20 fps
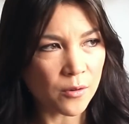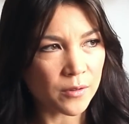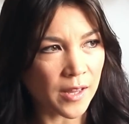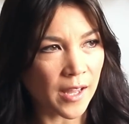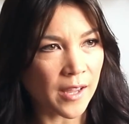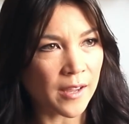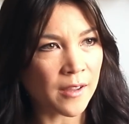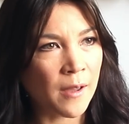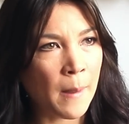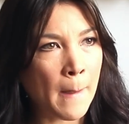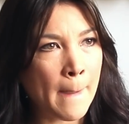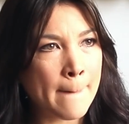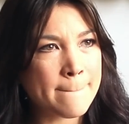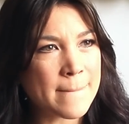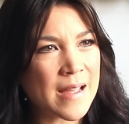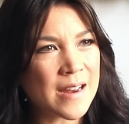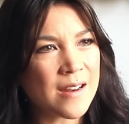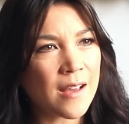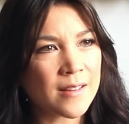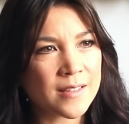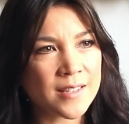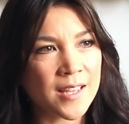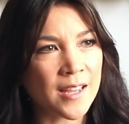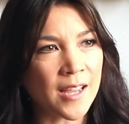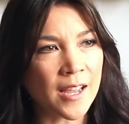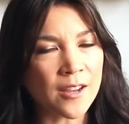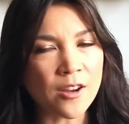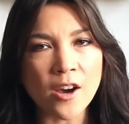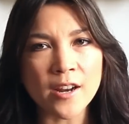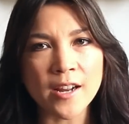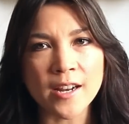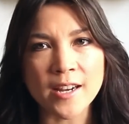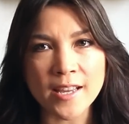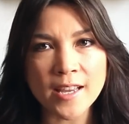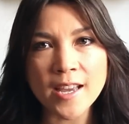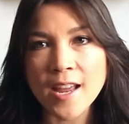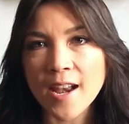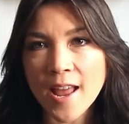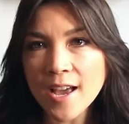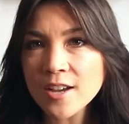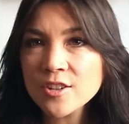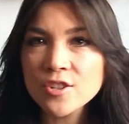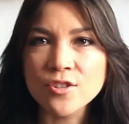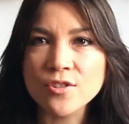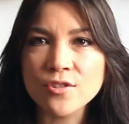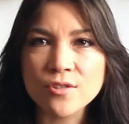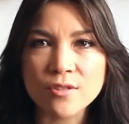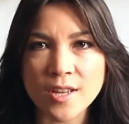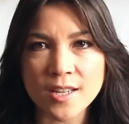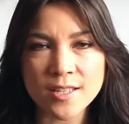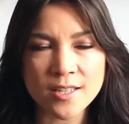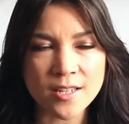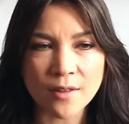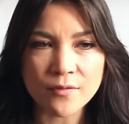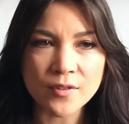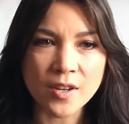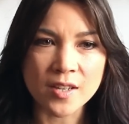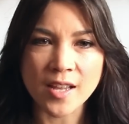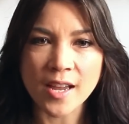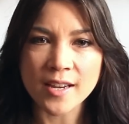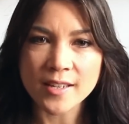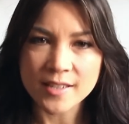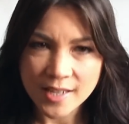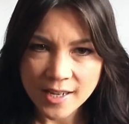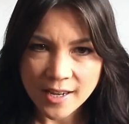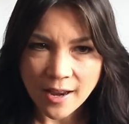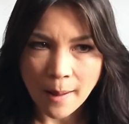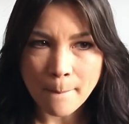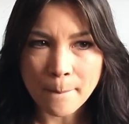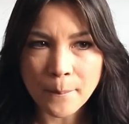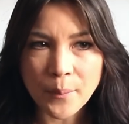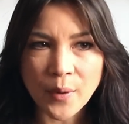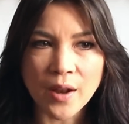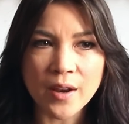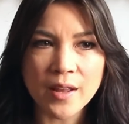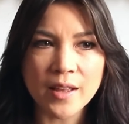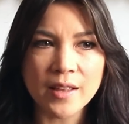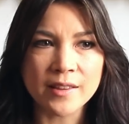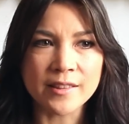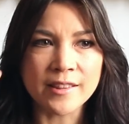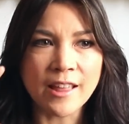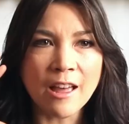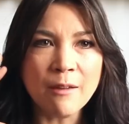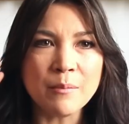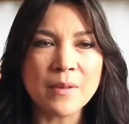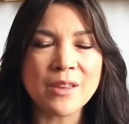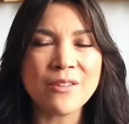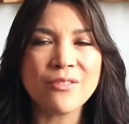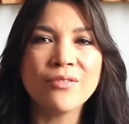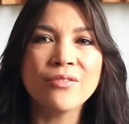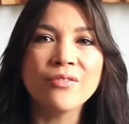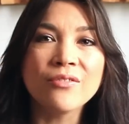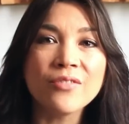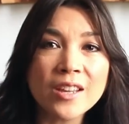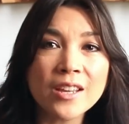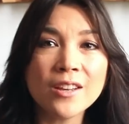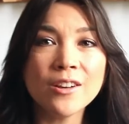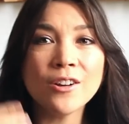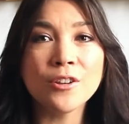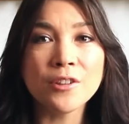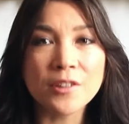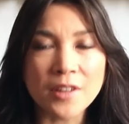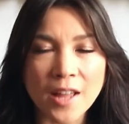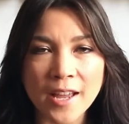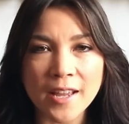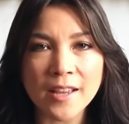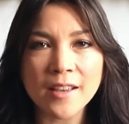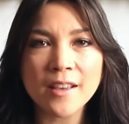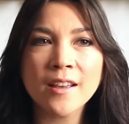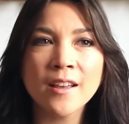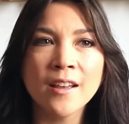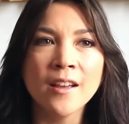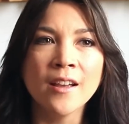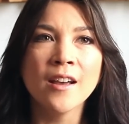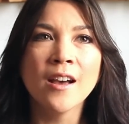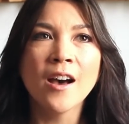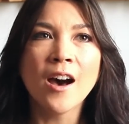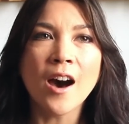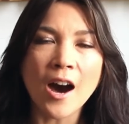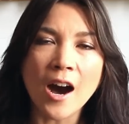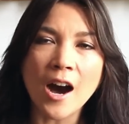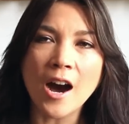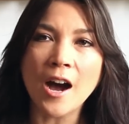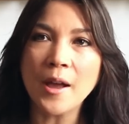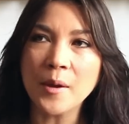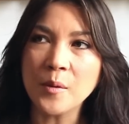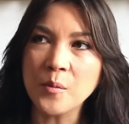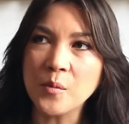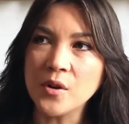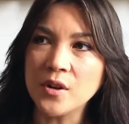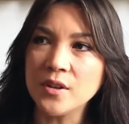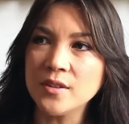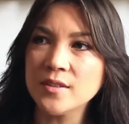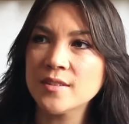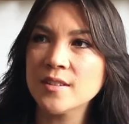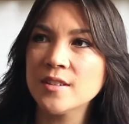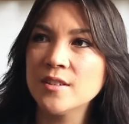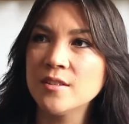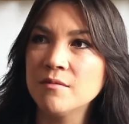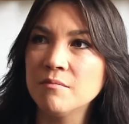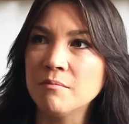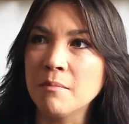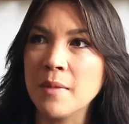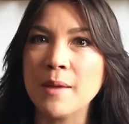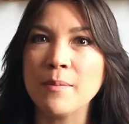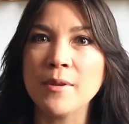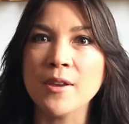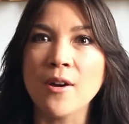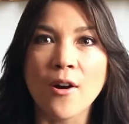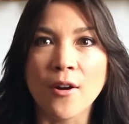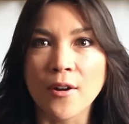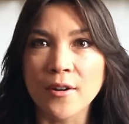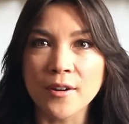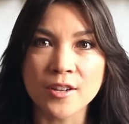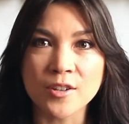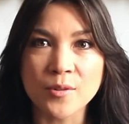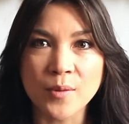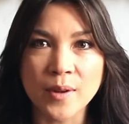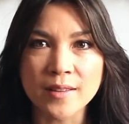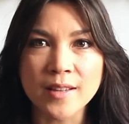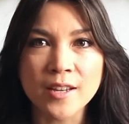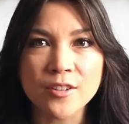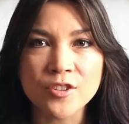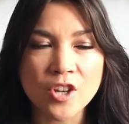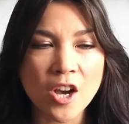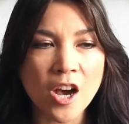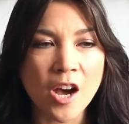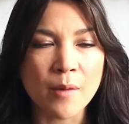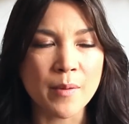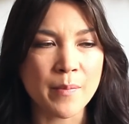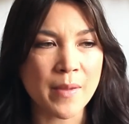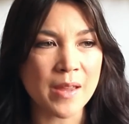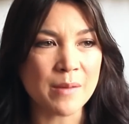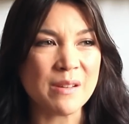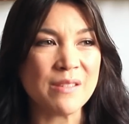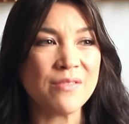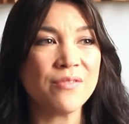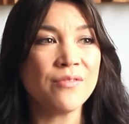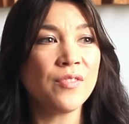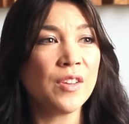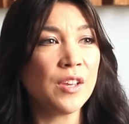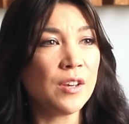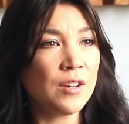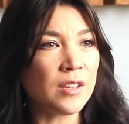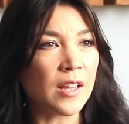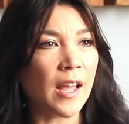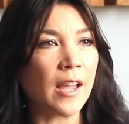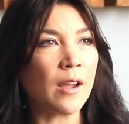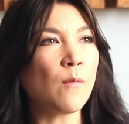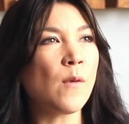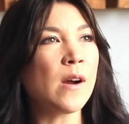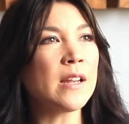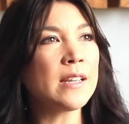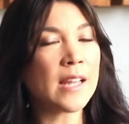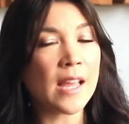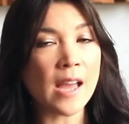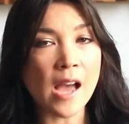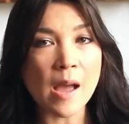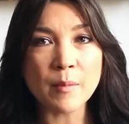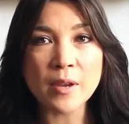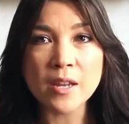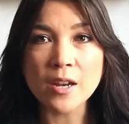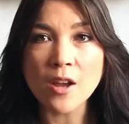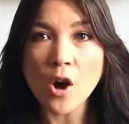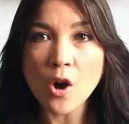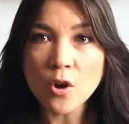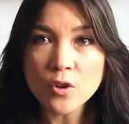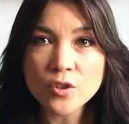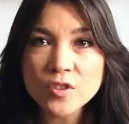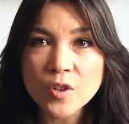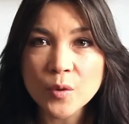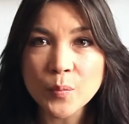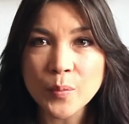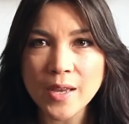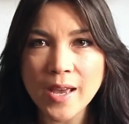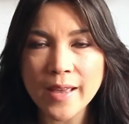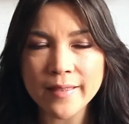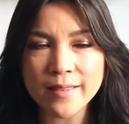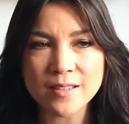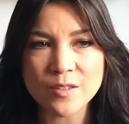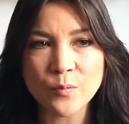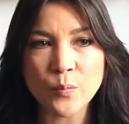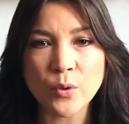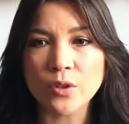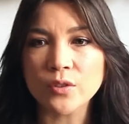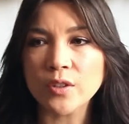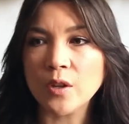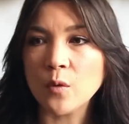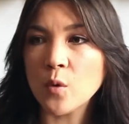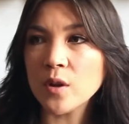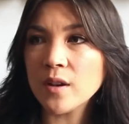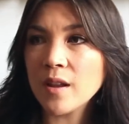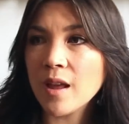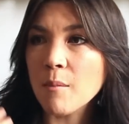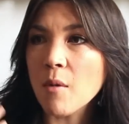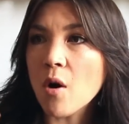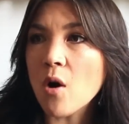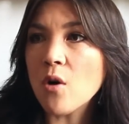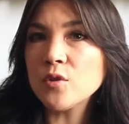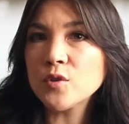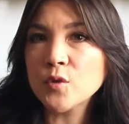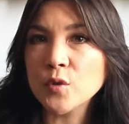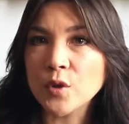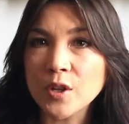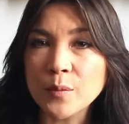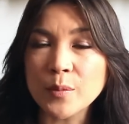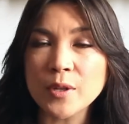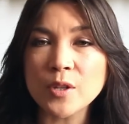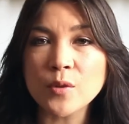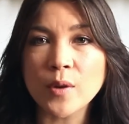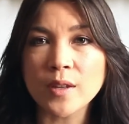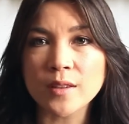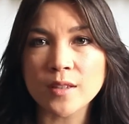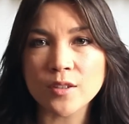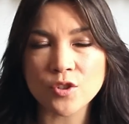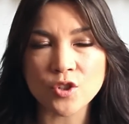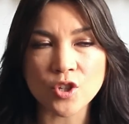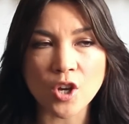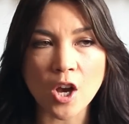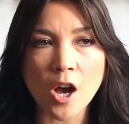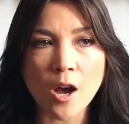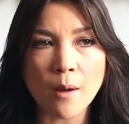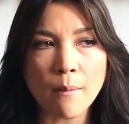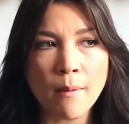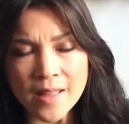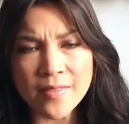Like, and not saying I got any connections through that stuff, because I didn't, but it let me feel like I was maybe already doing that job. It made me feel like one day I'm gonna also be at this building. One day I'm also gonna be doing this job.